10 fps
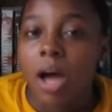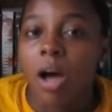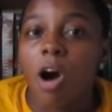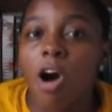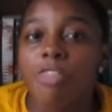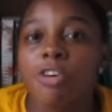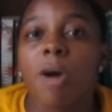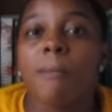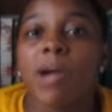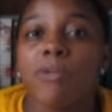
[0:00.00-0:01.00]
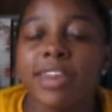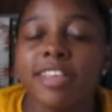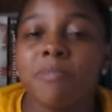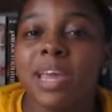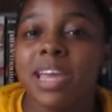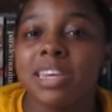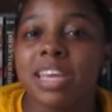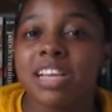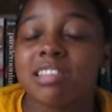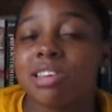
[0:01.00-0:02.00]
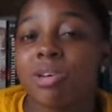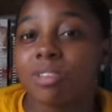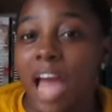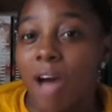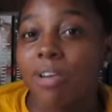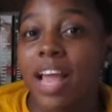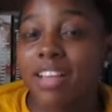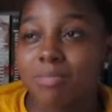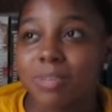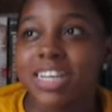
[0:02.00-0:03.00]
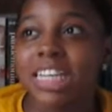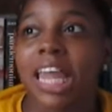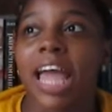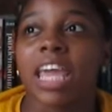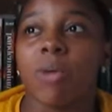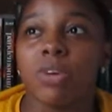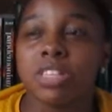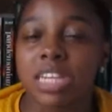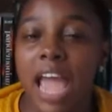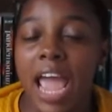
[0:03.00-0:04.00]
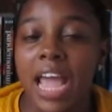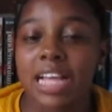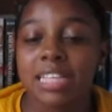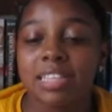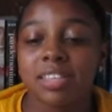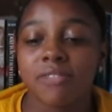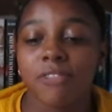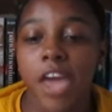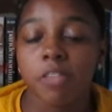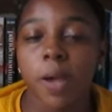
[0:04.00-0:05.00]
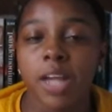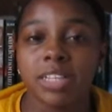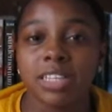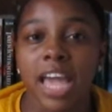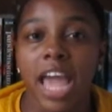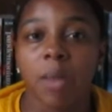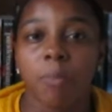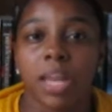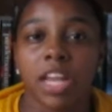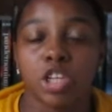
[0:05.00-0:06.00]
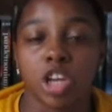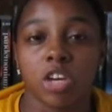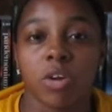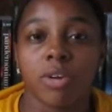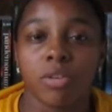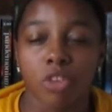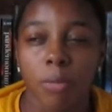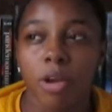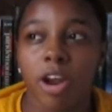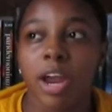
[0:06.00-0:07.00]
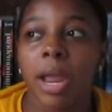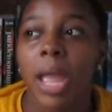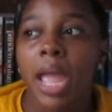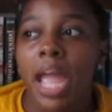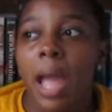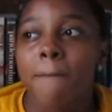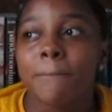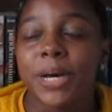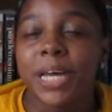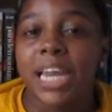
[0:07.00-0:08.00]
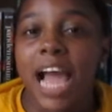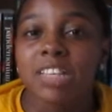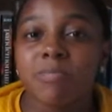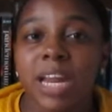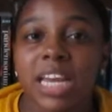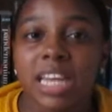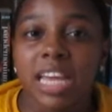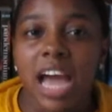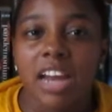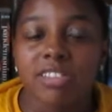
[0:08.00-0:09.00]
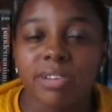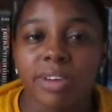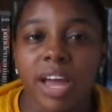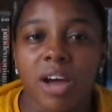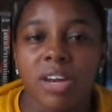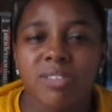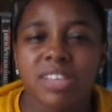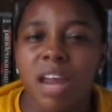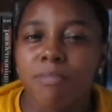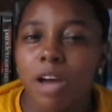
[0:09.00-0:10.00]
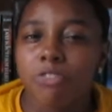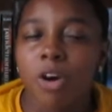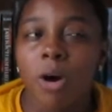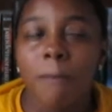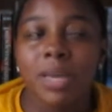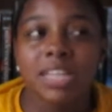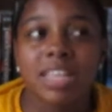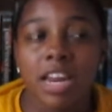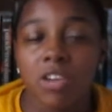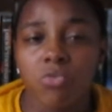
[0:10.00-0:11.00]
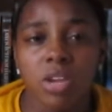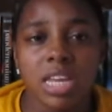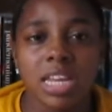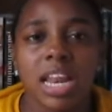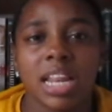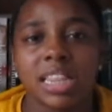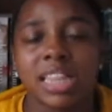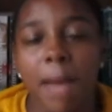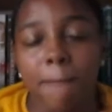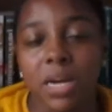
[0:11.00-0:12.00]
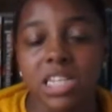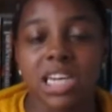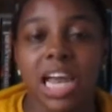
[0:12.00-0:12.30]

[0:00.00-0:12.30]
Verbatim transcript: Although my reading speed did slow down last month, like it wasn't as fast paced as it had been in January and February. But last month it did kind of slow down. That was kind of my fault because I didn't read that much